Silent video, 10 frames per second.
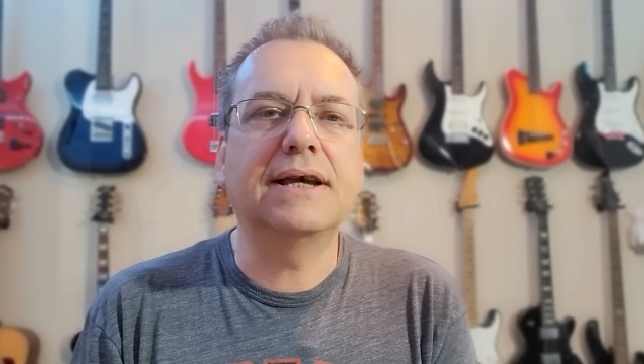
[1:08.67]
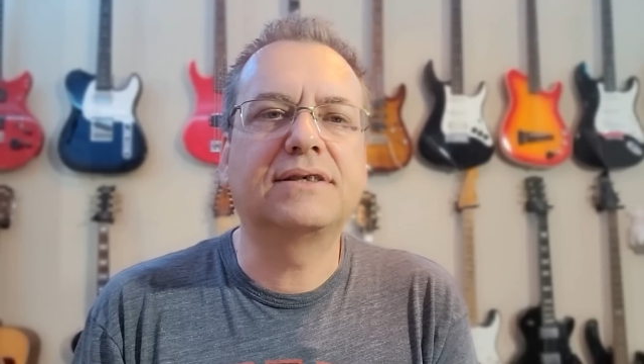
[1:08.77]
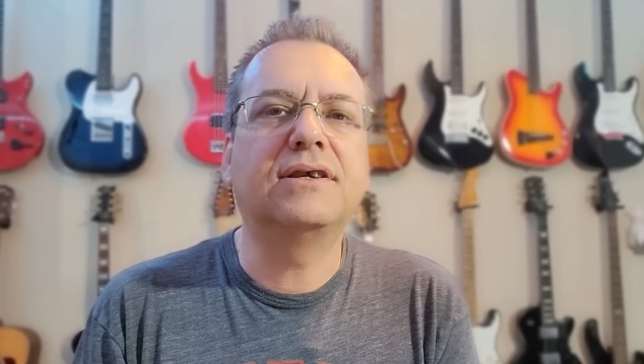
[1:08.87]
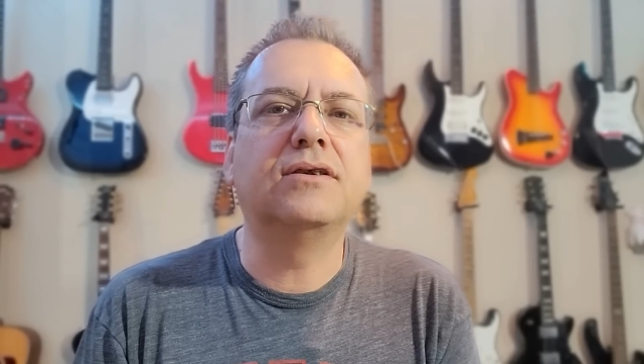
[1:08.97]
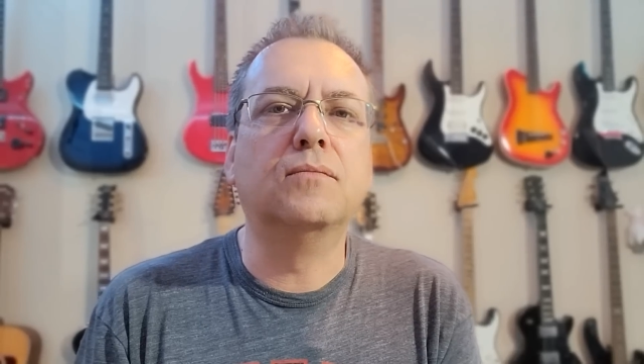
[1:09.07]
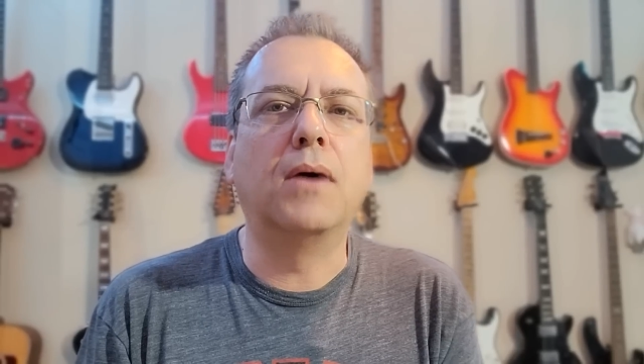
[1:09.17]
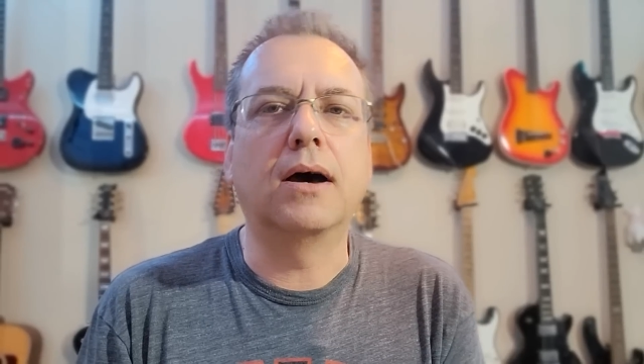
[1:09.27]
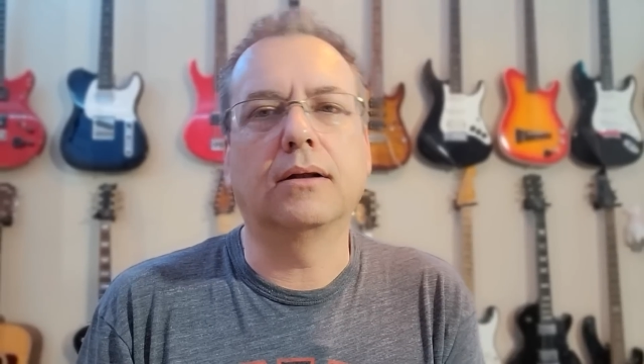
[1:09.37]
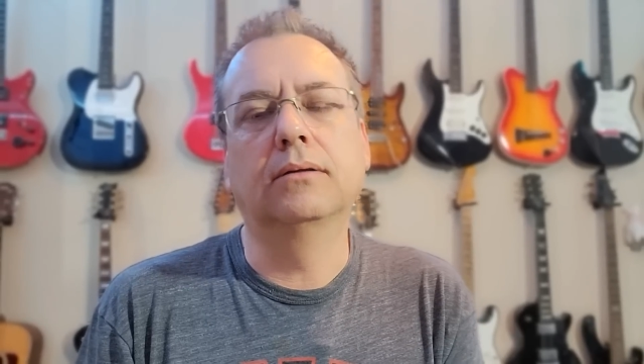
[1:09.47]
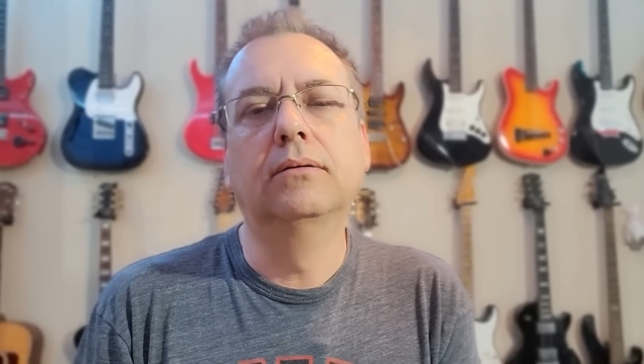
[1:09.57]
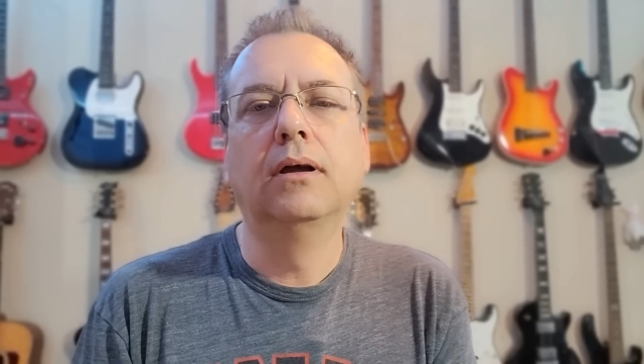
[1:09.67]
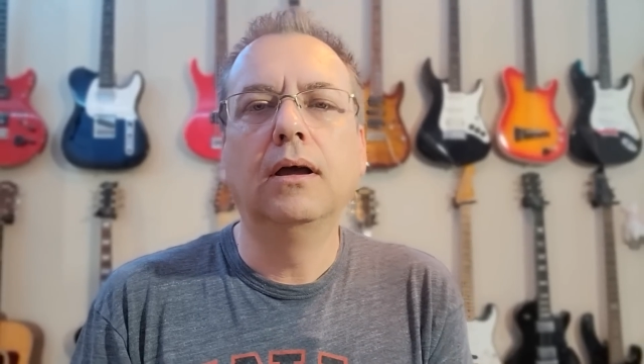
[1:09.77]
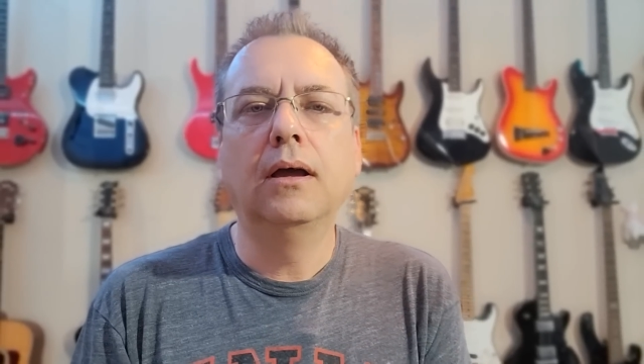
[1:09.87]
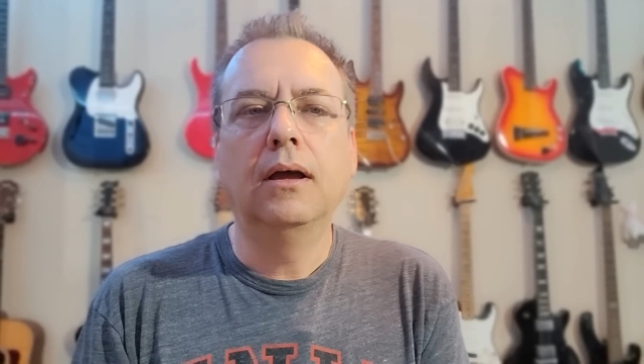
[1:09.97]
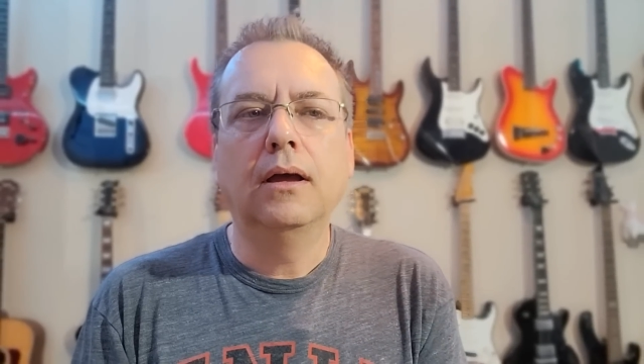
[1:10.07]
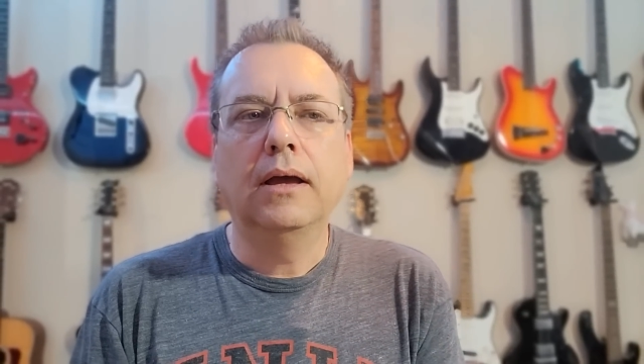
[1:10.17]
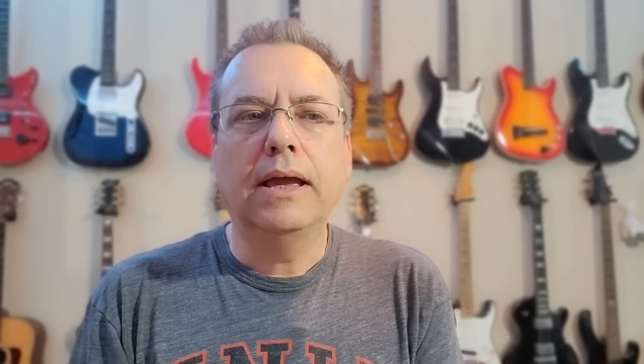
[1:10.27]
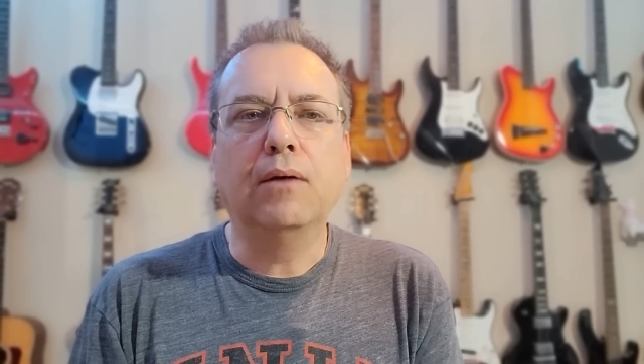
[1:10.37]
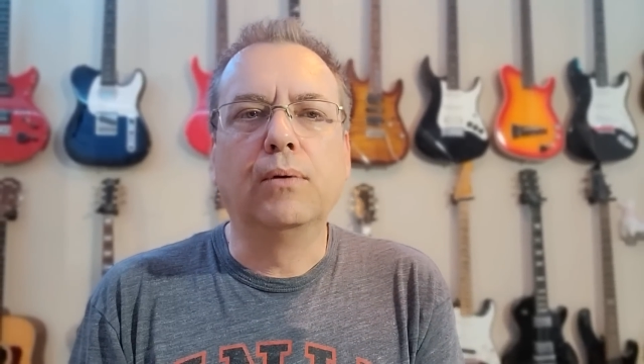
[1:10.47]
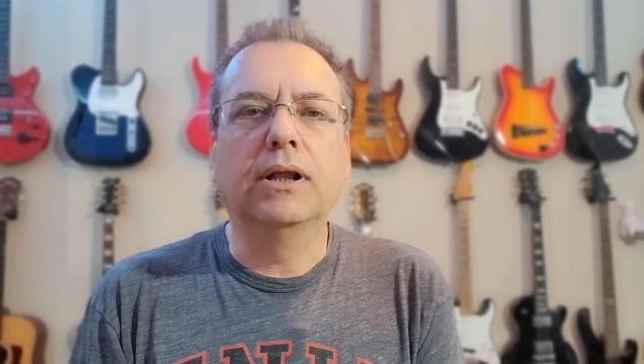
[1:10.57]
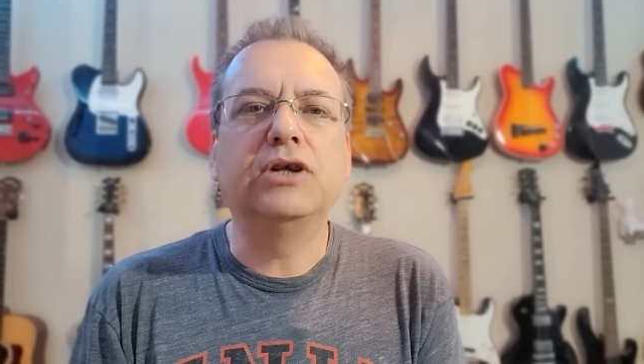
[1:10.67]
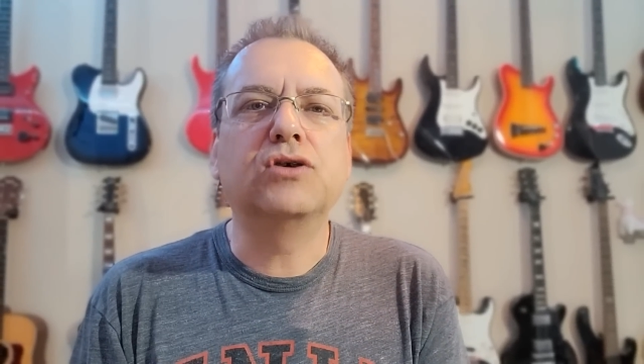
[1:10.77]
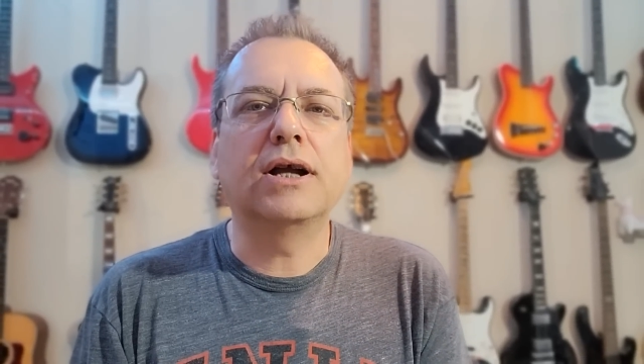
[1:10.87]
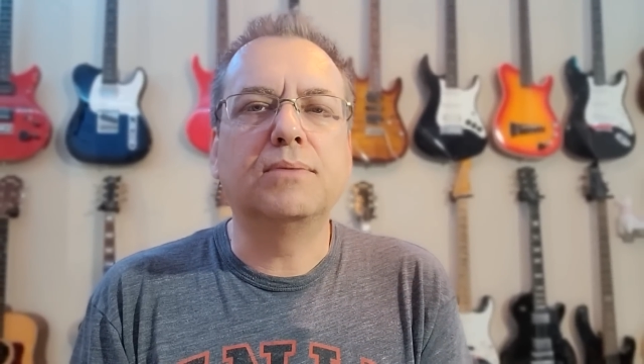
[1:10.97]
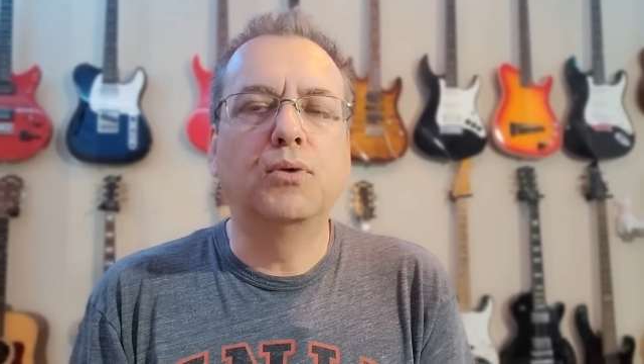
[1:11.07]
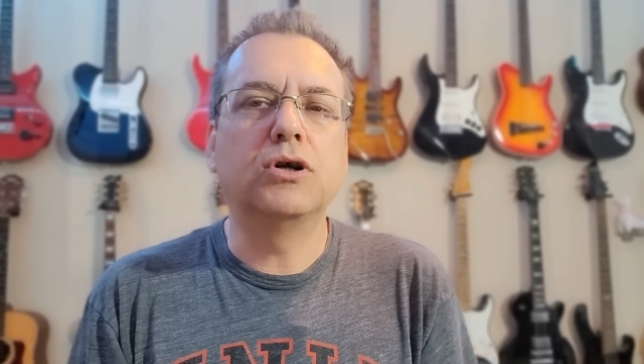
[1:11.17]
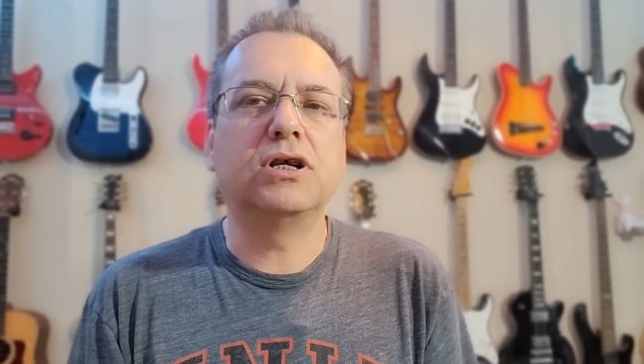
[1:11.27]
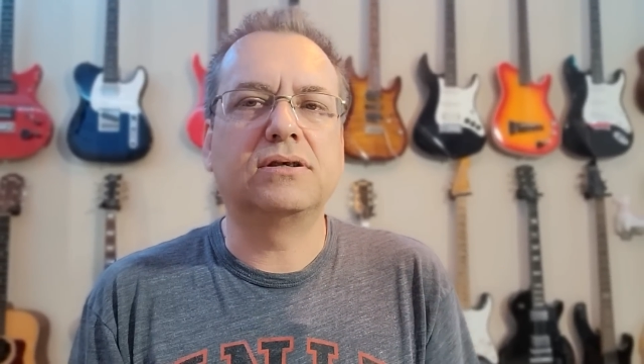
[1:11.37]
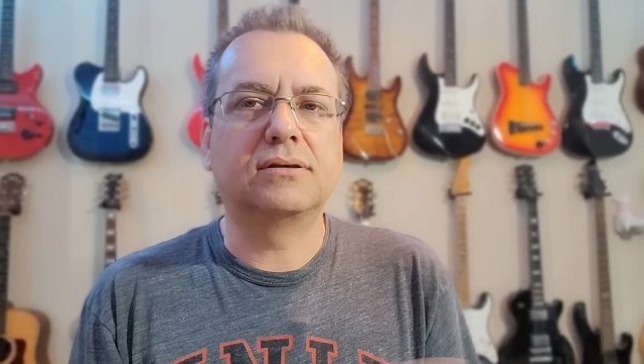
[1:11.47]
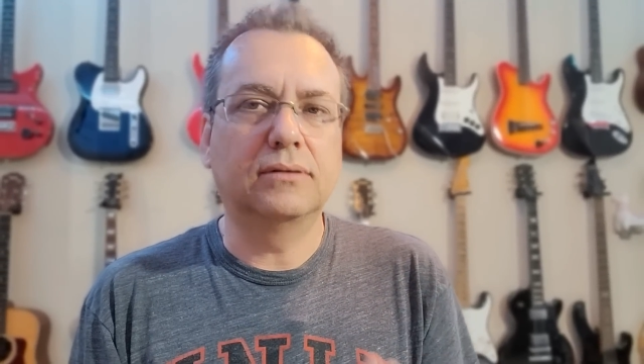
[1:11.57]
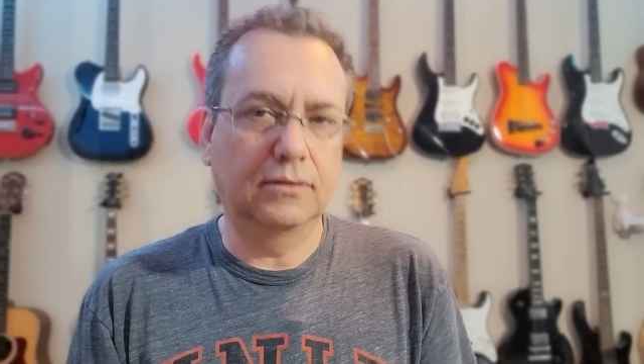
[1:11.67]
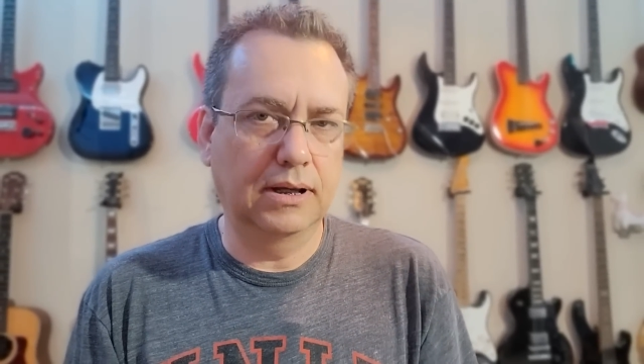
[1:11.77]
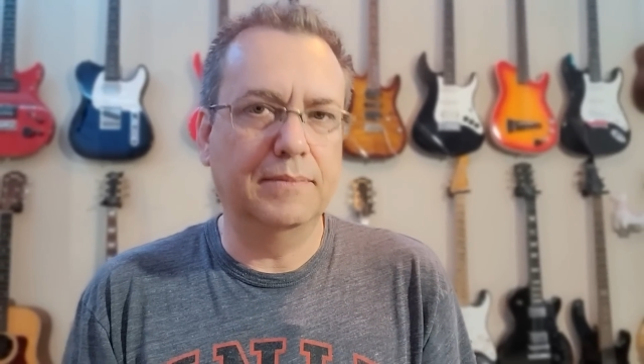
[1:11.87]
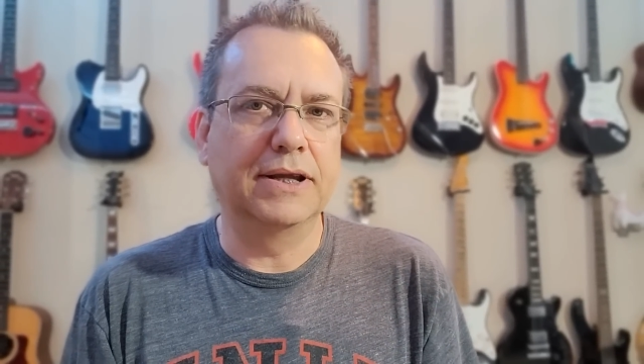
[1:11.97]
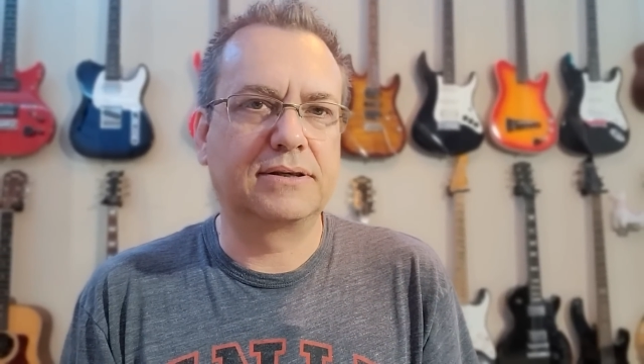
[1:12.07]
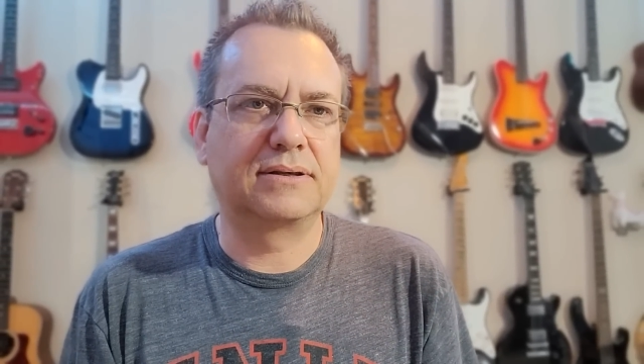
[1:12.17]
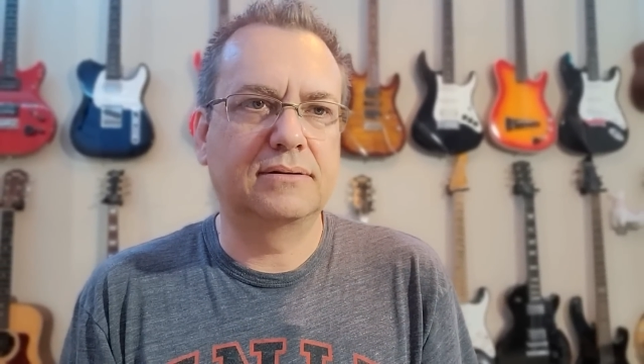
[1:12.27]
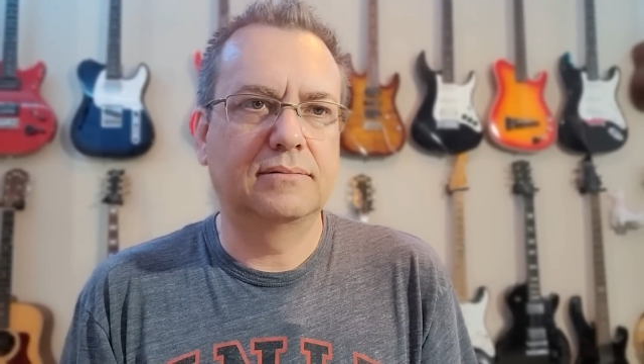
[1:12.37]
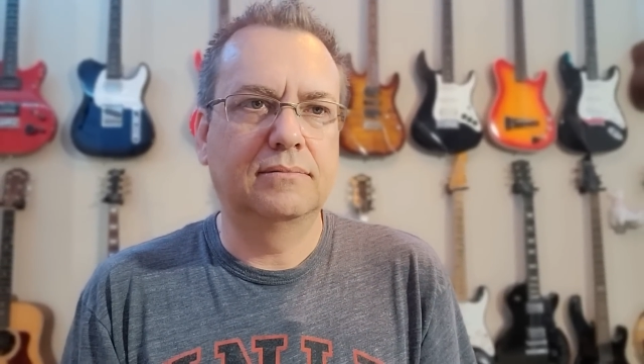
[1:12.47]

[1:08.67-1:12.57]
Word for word: tested the model, he really tried to push its limits,